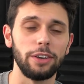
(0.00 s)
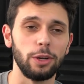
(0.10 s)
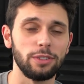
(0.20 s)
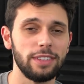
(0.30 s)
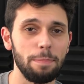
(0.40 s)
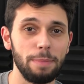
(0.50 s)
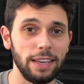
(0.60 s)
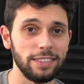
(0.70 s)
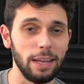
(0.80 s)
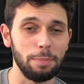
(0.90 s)
you know
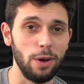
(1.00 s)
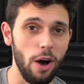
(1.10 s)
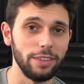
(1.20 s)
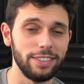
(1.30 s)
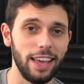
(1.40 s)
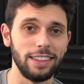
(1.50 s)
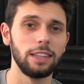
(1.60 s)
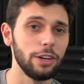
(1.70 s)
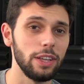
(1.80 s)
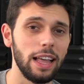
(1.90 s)
step-by-step content,
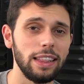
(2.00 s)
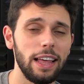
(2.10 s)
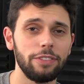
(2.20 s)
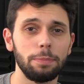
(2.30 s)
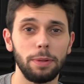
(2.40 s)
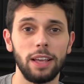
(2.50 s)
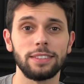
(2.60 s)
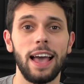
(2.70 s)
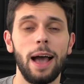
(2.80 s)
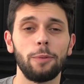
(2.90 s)
literally 11
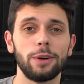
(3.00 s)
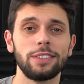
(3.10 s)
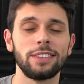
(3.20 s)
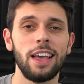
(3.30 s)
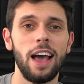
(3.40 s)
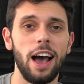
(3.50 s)
plus hours